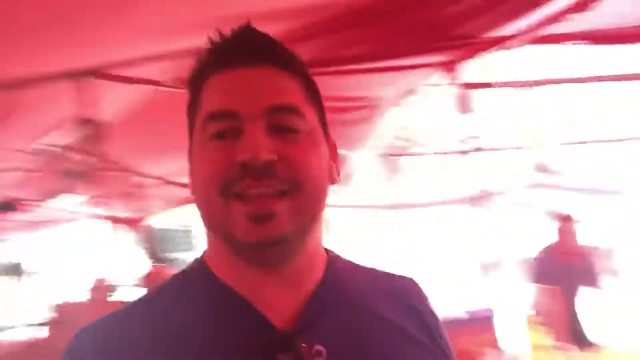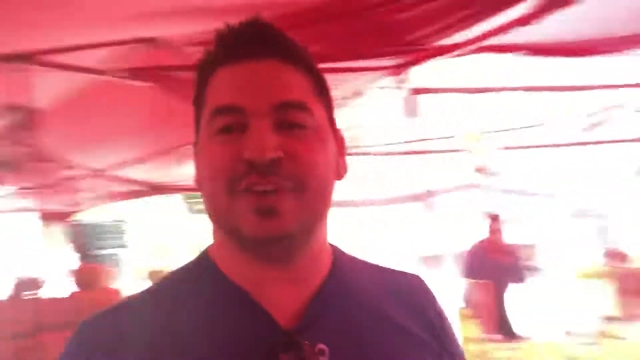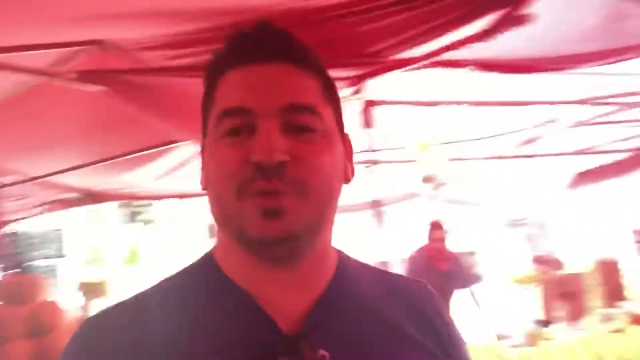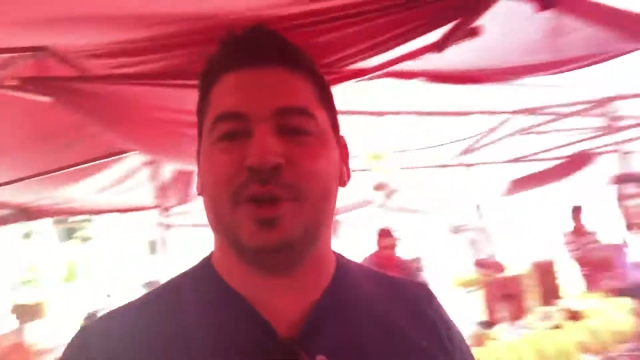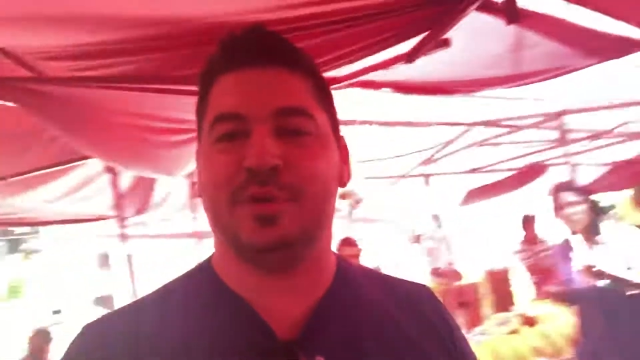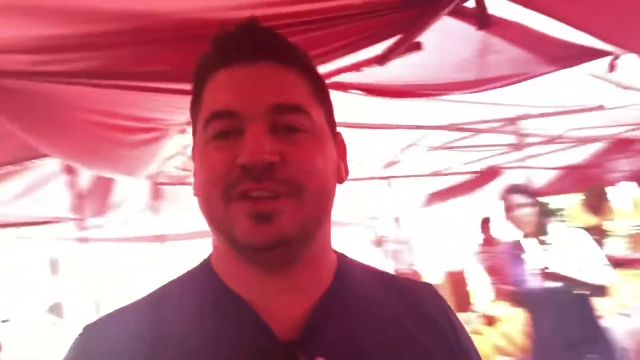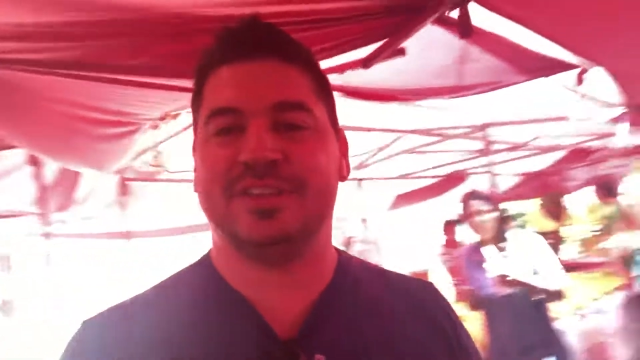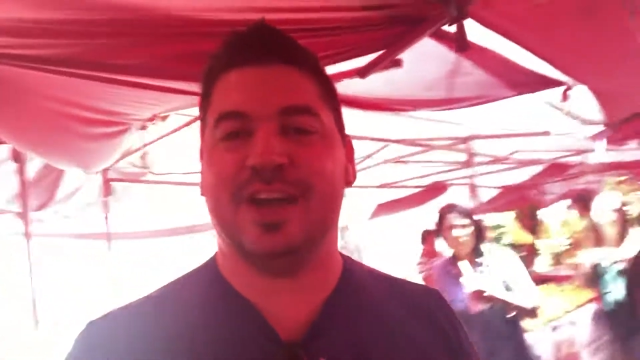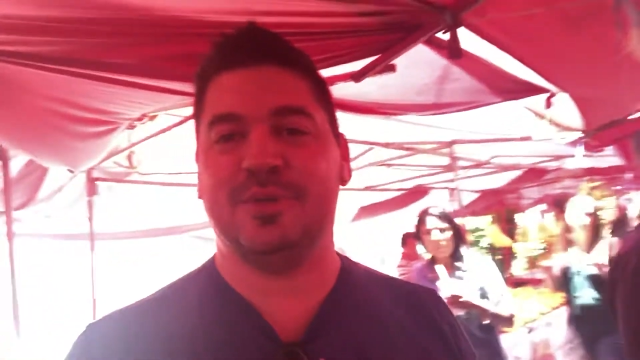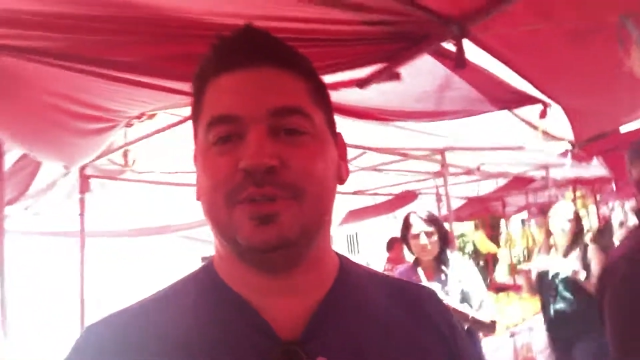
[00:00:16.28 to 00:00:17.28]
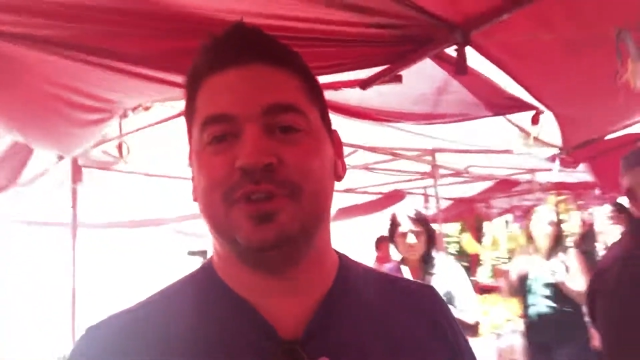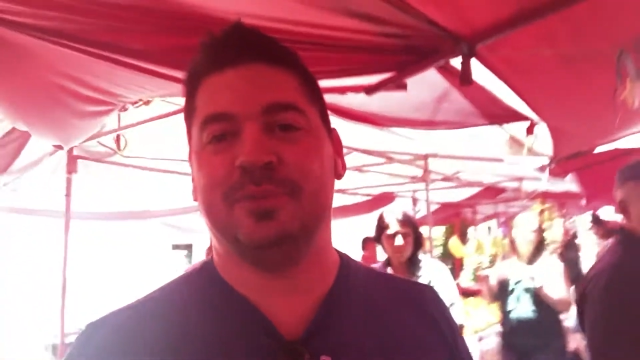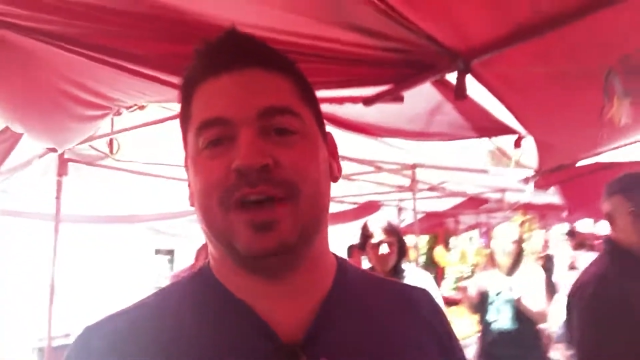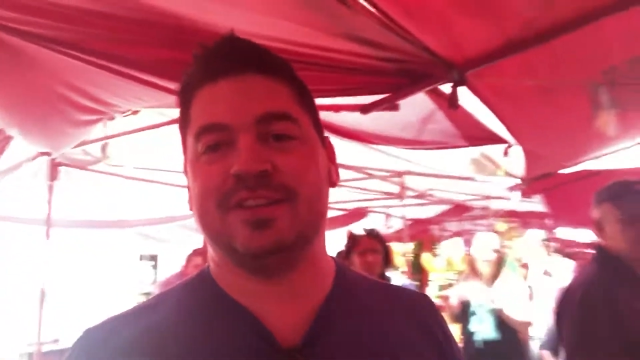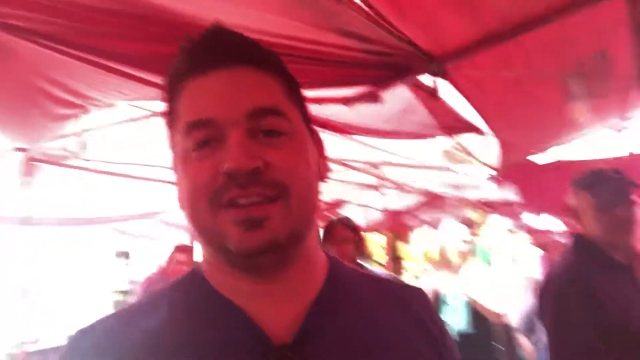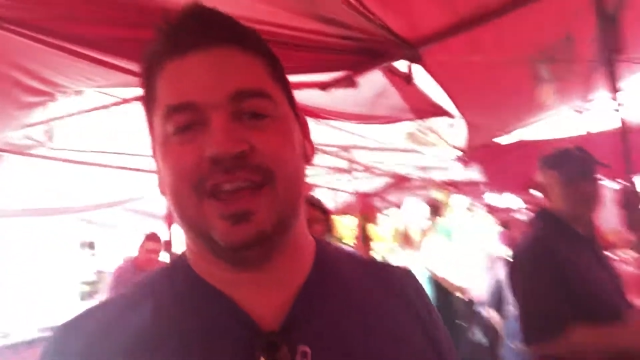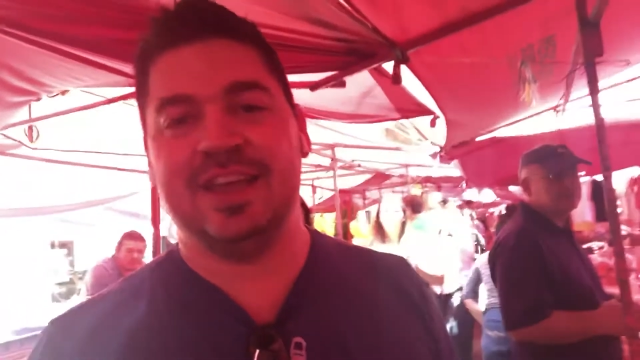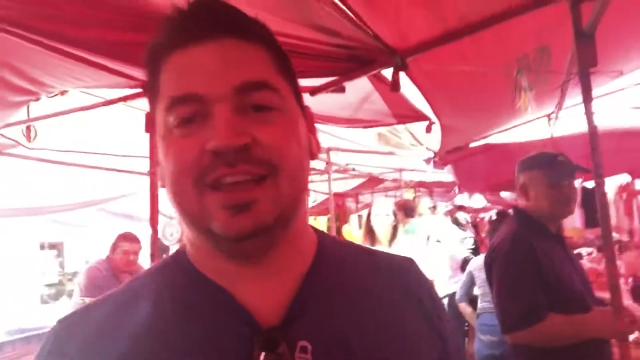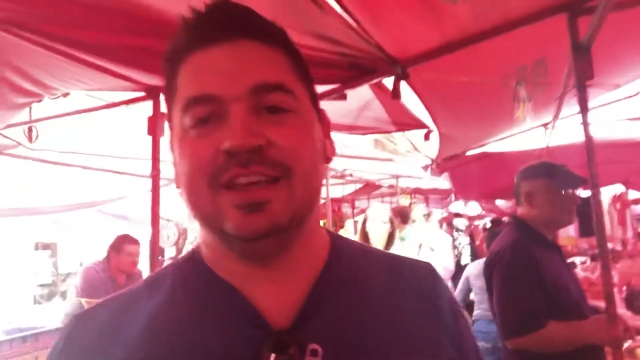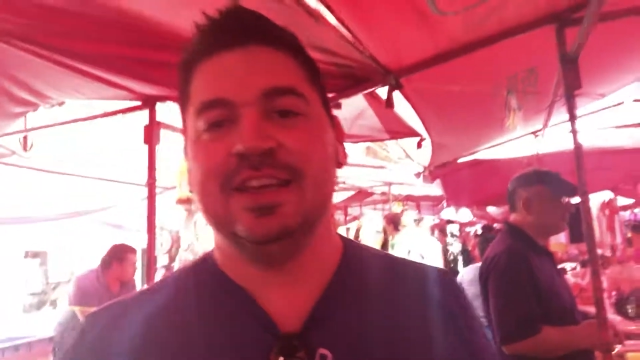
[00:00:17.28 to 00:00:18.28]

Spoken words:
that's what I wanted to talk with you about today,